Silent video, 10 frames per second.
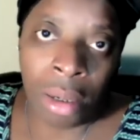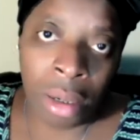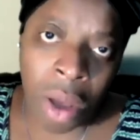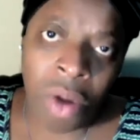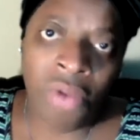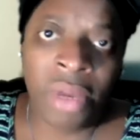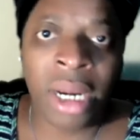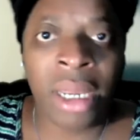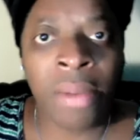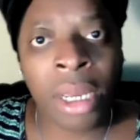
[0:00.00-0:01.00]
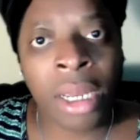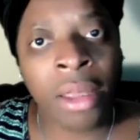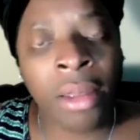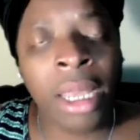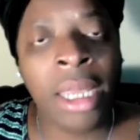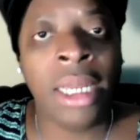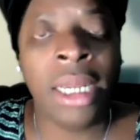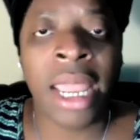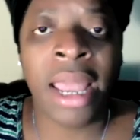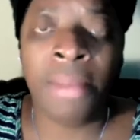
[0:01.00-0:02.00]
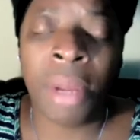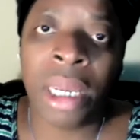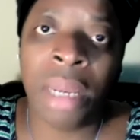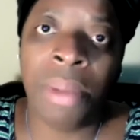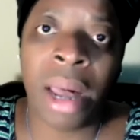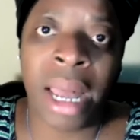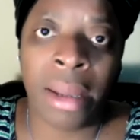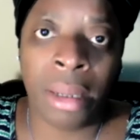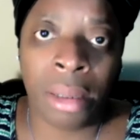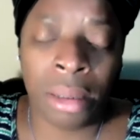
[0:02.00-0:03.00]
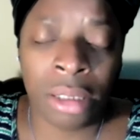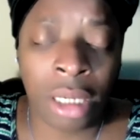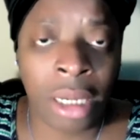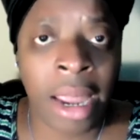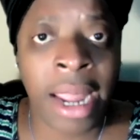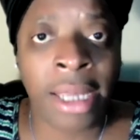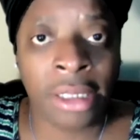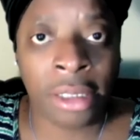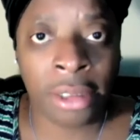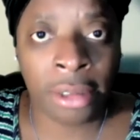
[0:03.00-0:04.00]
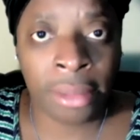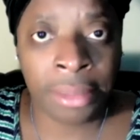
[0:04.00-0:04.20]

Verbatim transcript: COVID and your muck and your damn monkeypox in your asses.